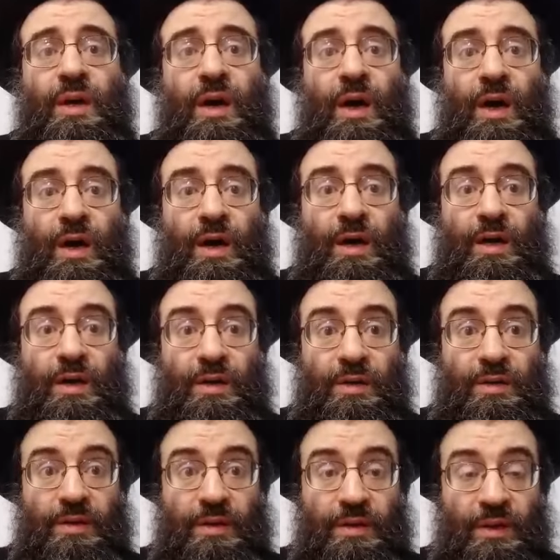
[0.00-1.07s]

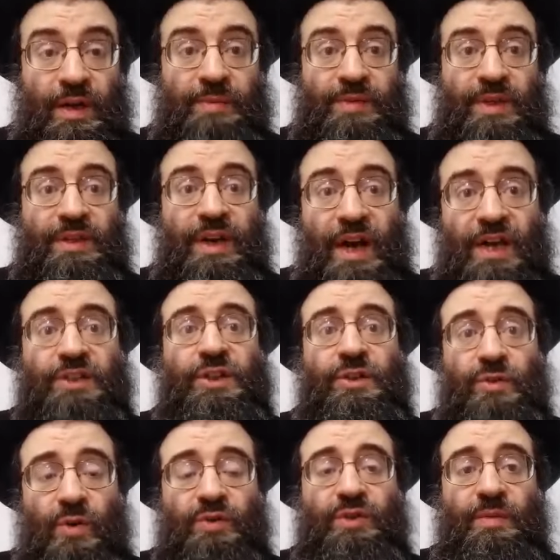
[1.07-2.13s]
claims that Reish
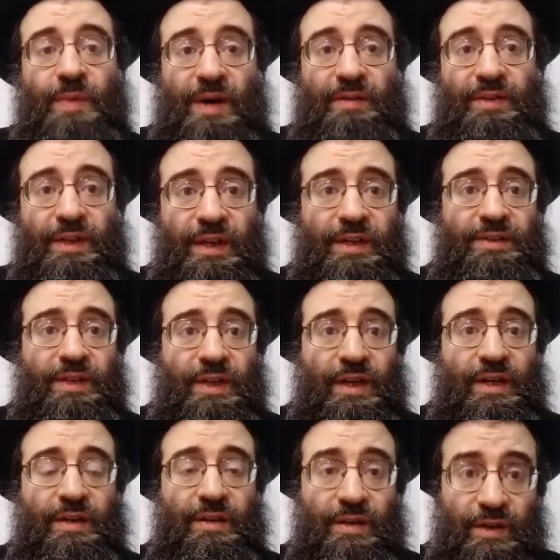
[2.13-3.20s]
is also one of the letters that
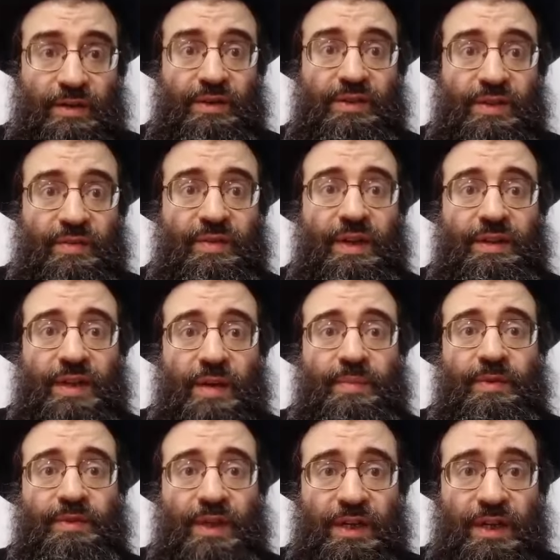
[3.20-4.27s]
can receive that
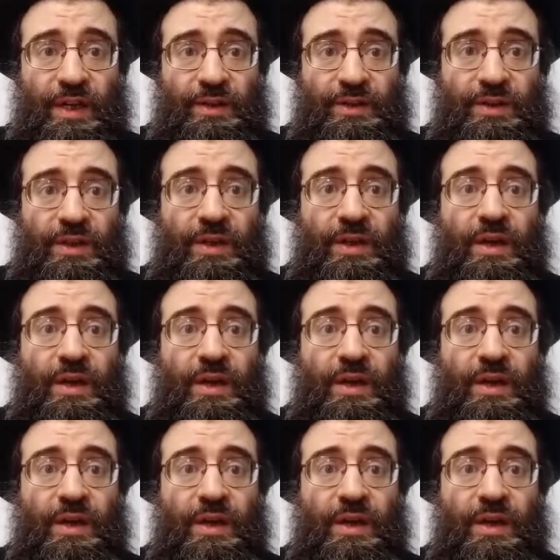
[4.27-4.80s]
type of Dagesh.